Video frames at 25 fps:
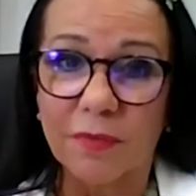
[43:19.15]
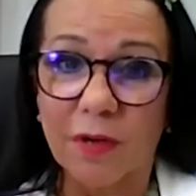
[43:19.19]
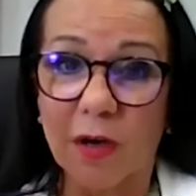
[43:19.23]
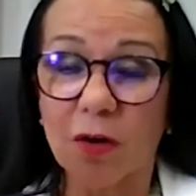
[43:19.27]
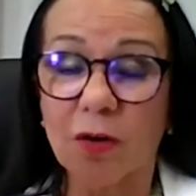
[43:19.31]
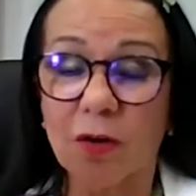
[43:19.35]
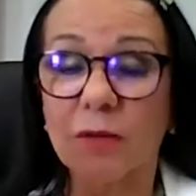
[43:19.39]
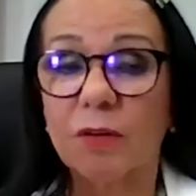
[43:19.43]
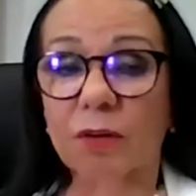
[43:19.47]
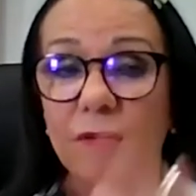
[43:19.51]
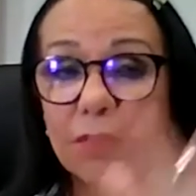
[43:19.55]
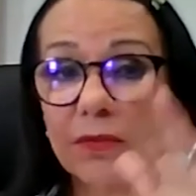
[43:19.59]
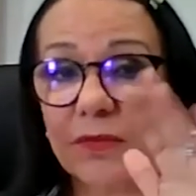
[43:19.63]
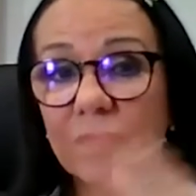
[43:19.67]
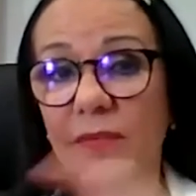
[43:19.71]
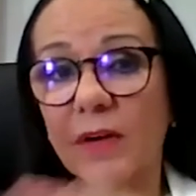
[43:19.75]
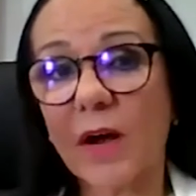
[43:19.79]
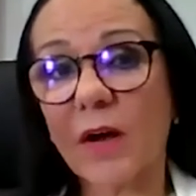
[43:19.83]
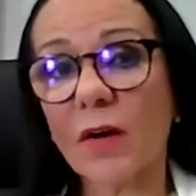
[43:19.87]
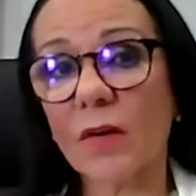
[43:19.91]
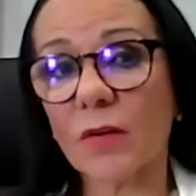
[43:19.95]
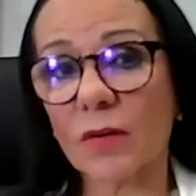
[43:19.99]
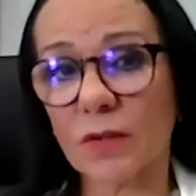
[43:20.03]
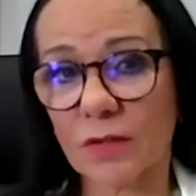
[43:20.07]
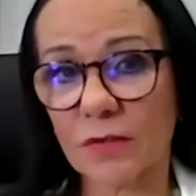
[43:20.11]
vote of
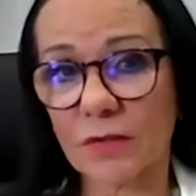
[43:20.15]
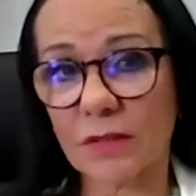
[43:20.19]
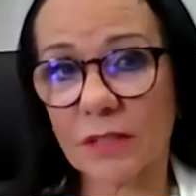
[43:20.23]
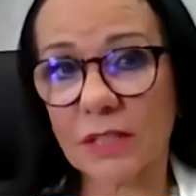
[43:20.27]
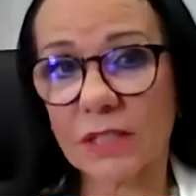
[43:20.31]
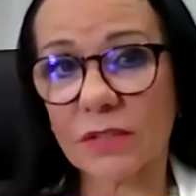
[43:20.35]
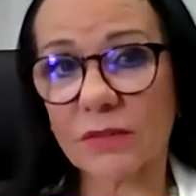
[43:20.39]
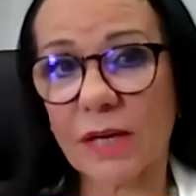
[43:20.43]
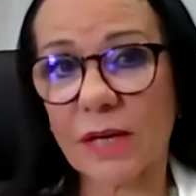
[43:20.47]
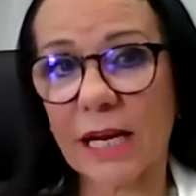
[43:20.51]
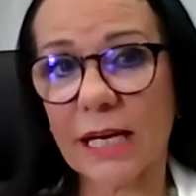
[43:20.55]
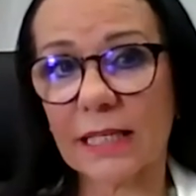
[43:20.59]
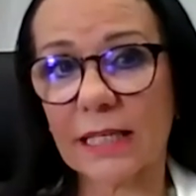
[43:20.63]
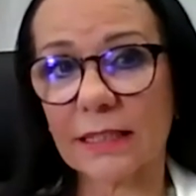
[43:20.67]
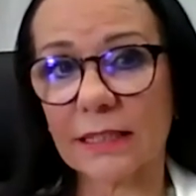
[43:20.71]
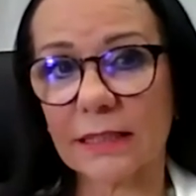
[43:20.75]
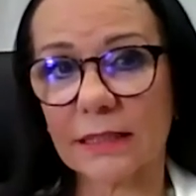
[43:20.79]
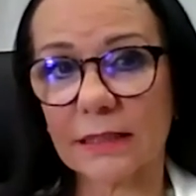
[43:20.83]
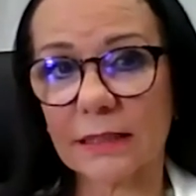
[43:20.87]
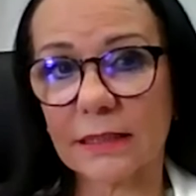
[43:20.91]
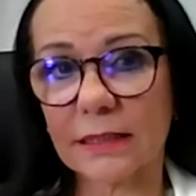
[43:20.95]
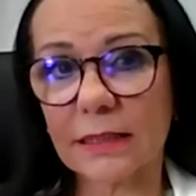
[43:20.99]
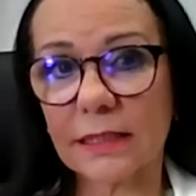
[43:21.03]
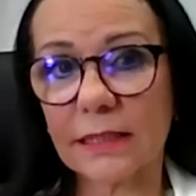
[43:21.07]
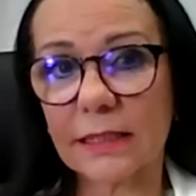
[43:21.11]
older
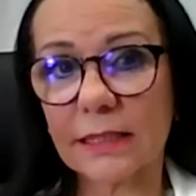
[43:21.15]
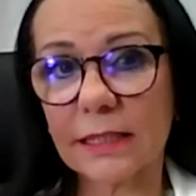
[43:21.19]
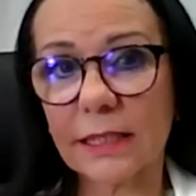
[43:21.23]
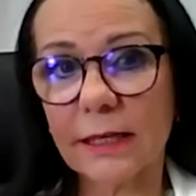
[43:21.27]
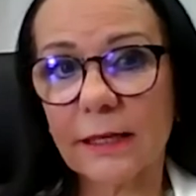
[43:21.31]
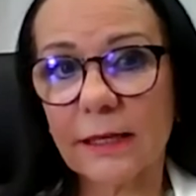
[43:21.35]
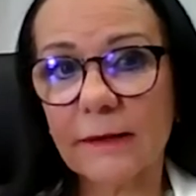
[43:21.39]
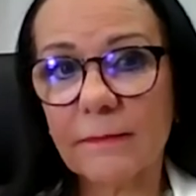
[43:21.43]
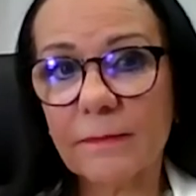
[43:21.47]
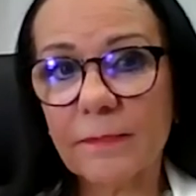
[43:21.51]
Australians,